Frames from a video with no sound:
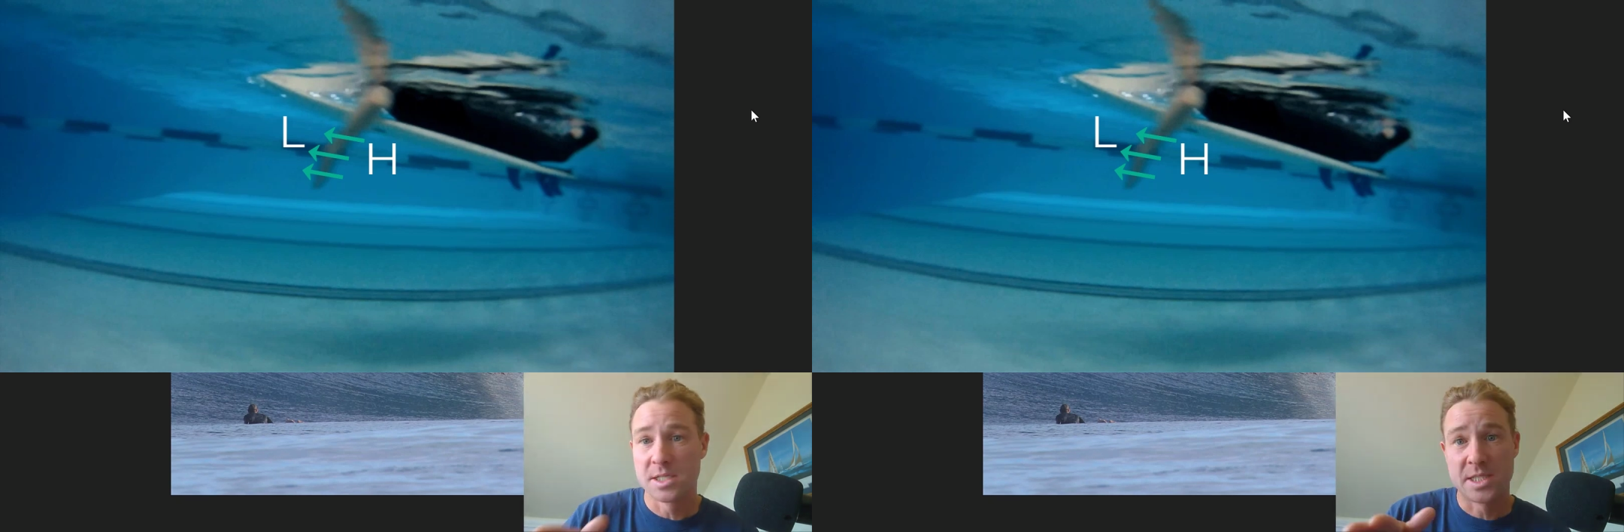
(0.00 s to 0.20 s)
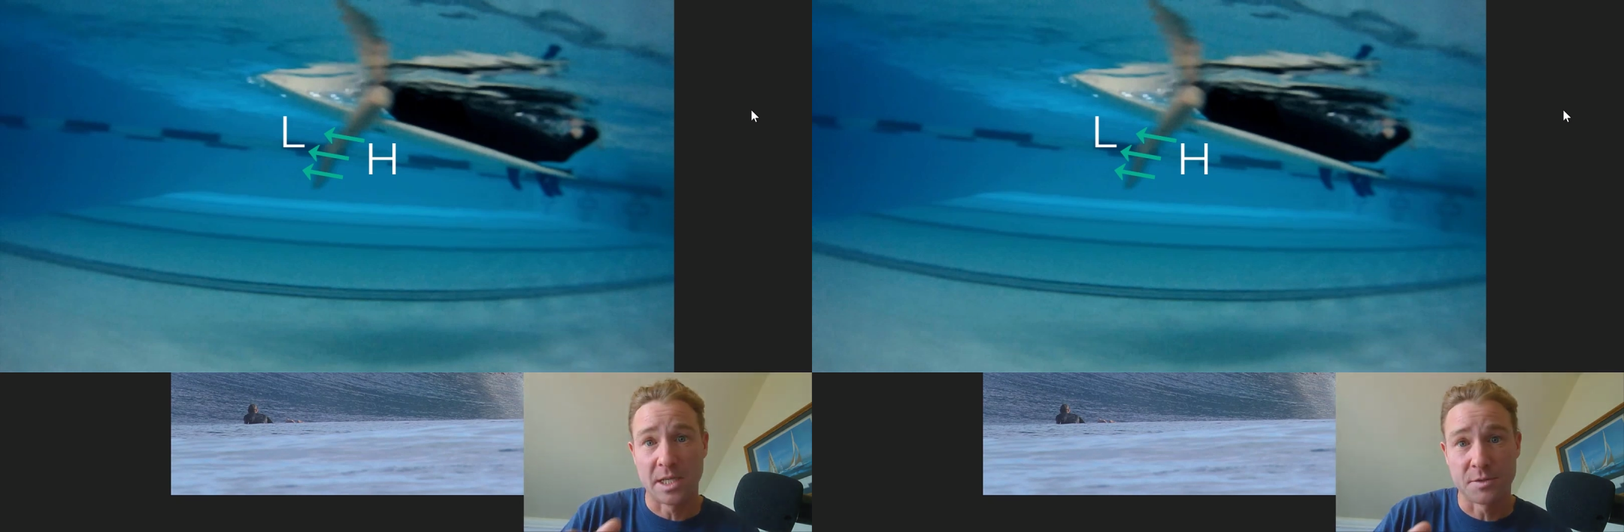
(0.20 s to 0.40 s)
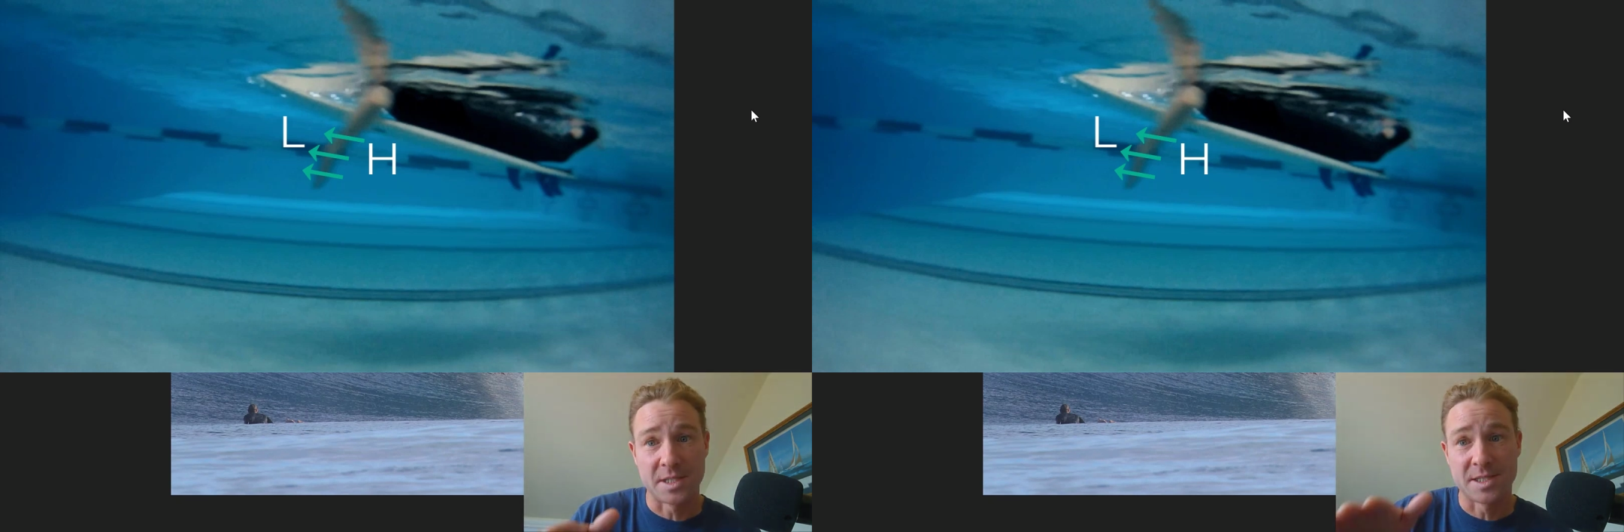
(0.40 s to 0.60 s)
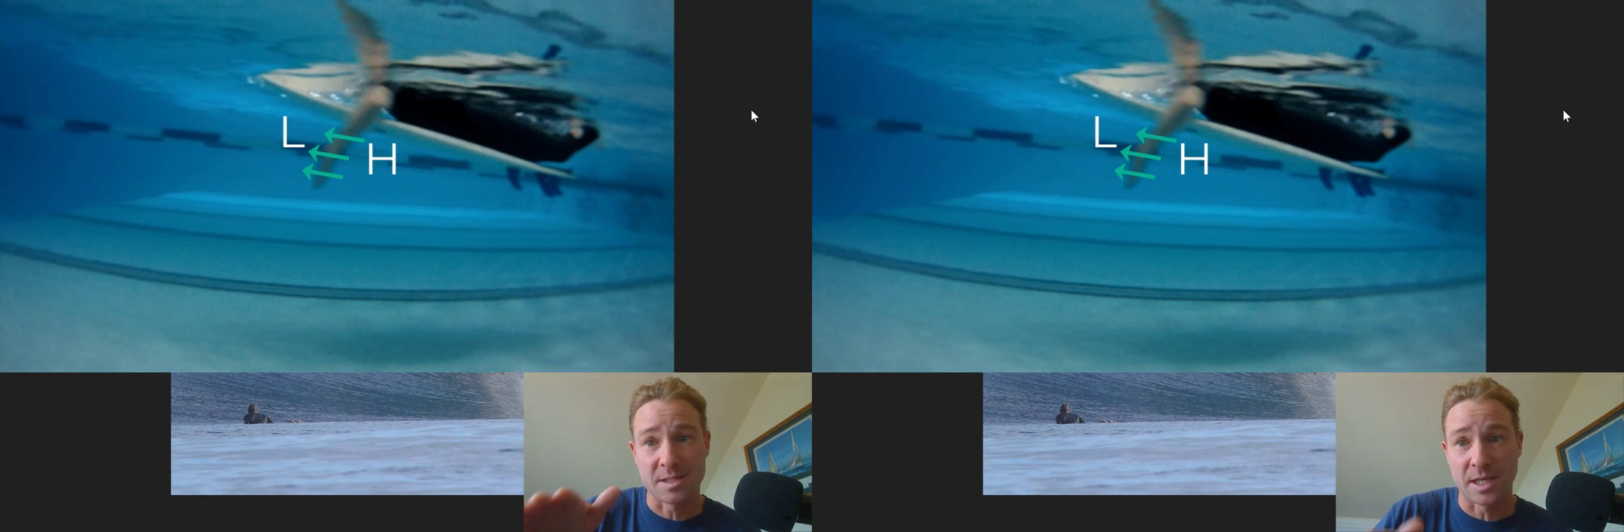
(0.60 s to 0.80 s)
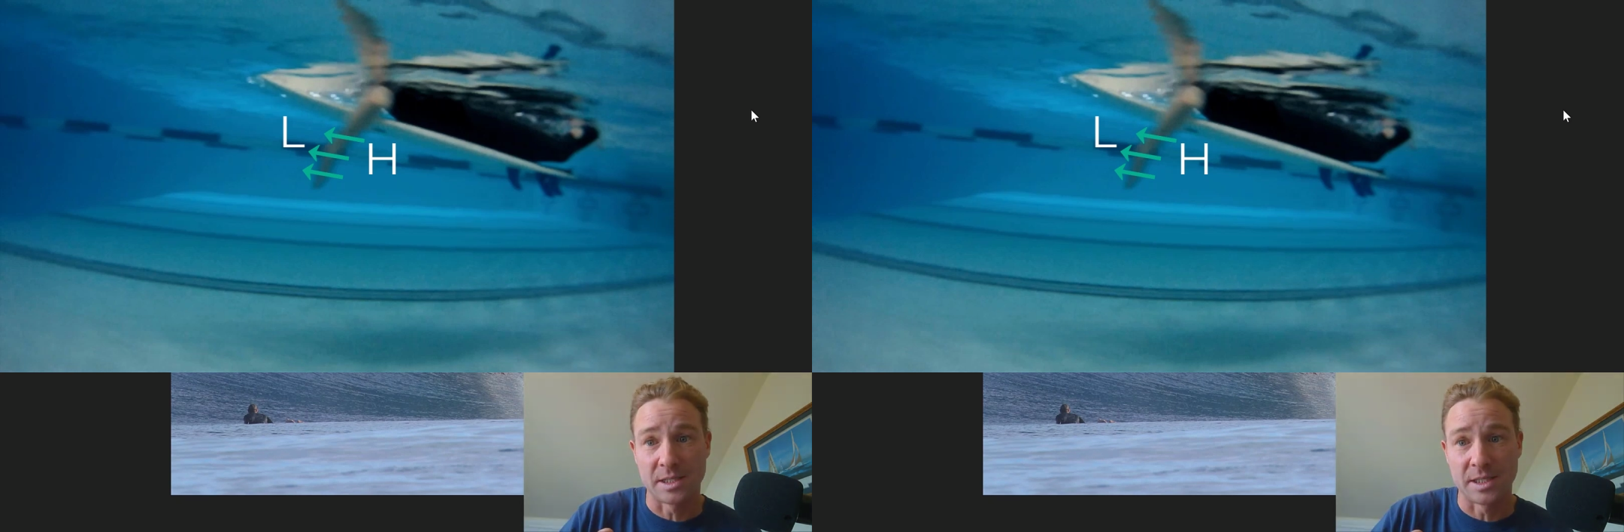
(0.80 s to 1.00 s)
tilted
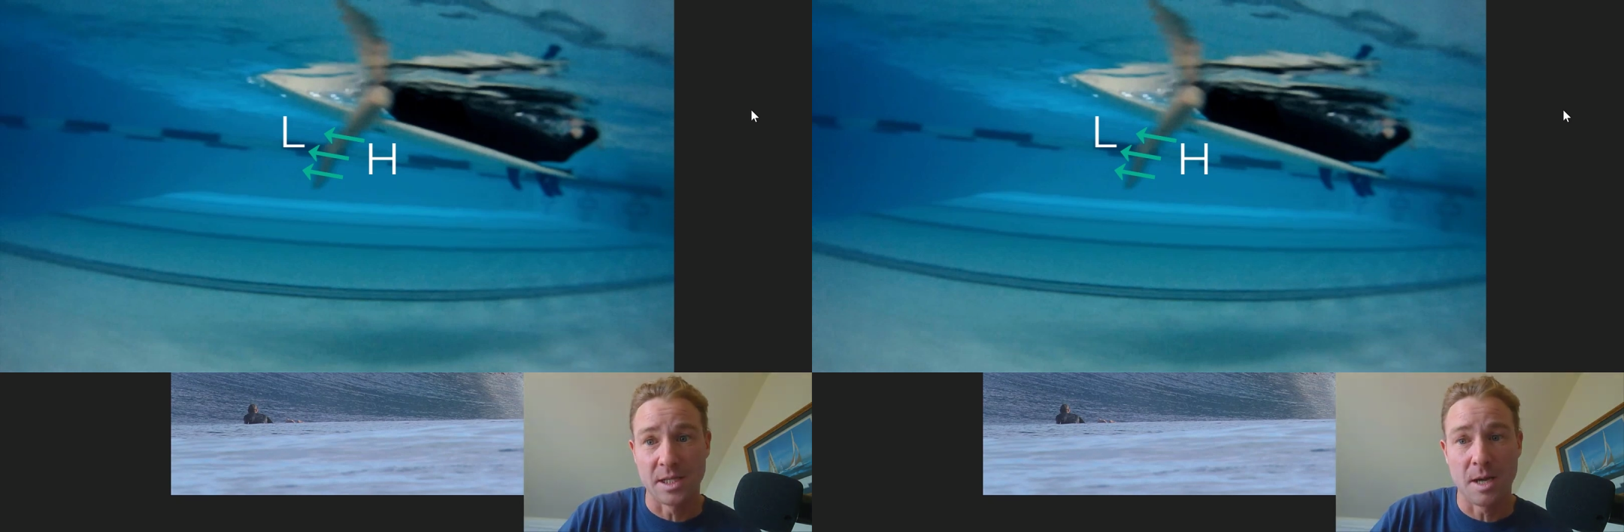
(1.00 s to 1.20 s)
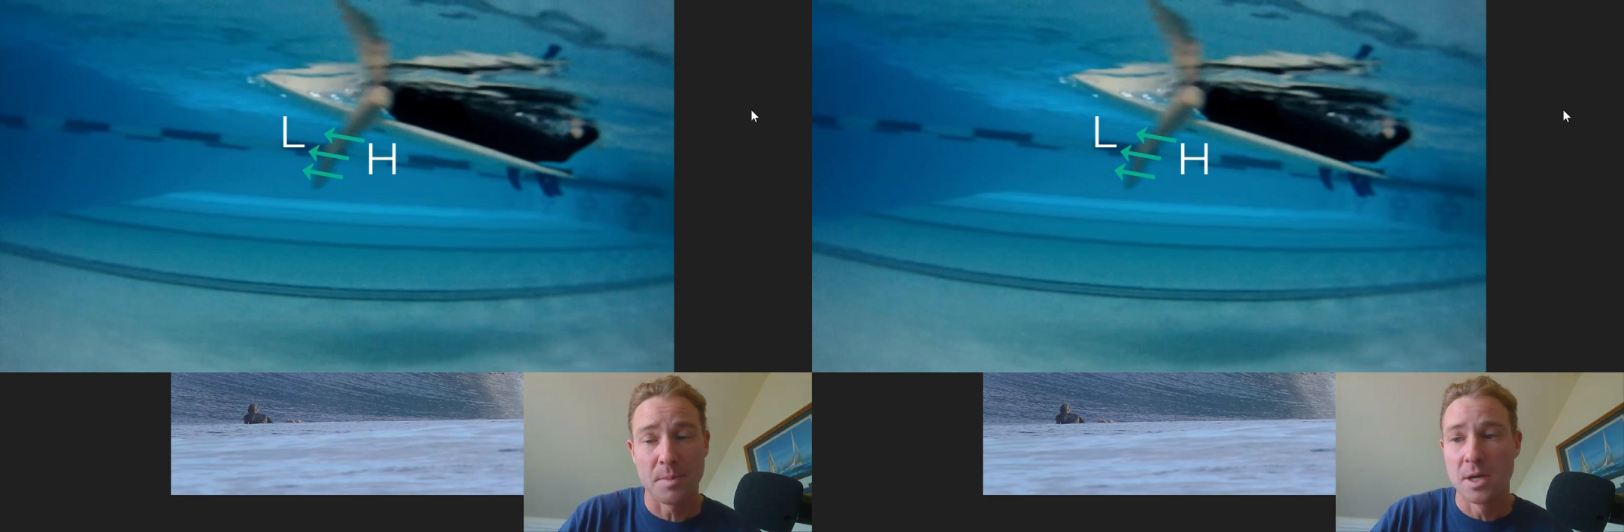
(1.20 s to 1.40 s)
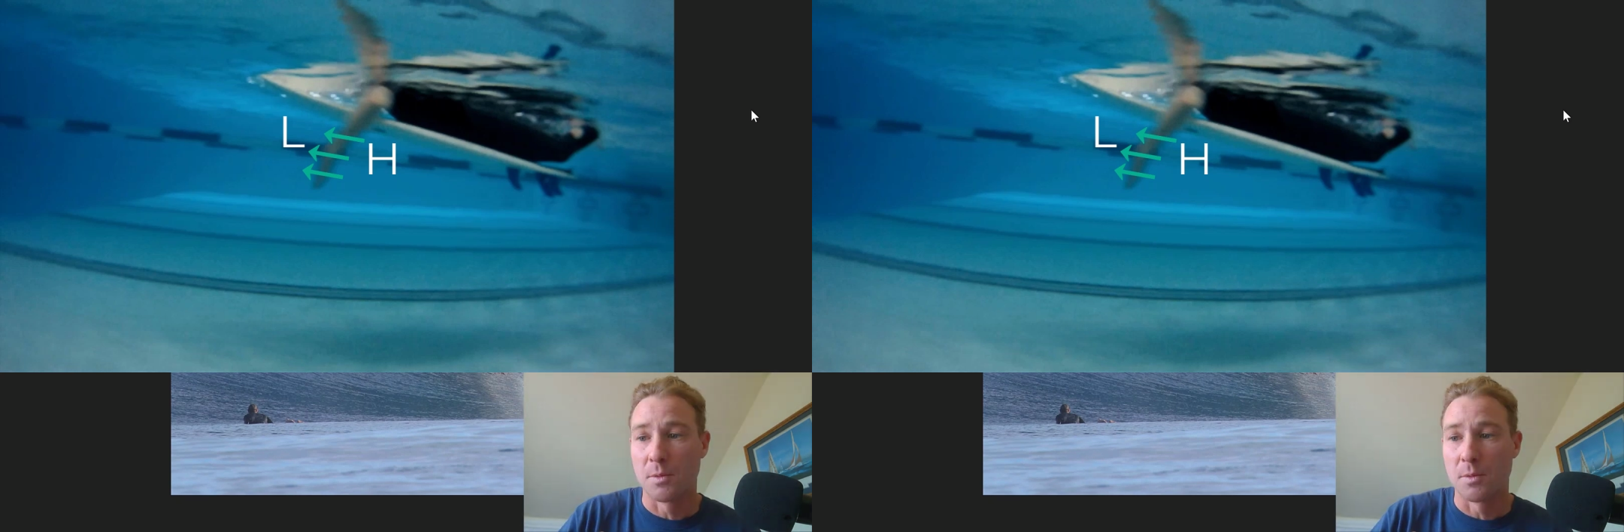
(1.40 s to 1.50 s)
slightly up.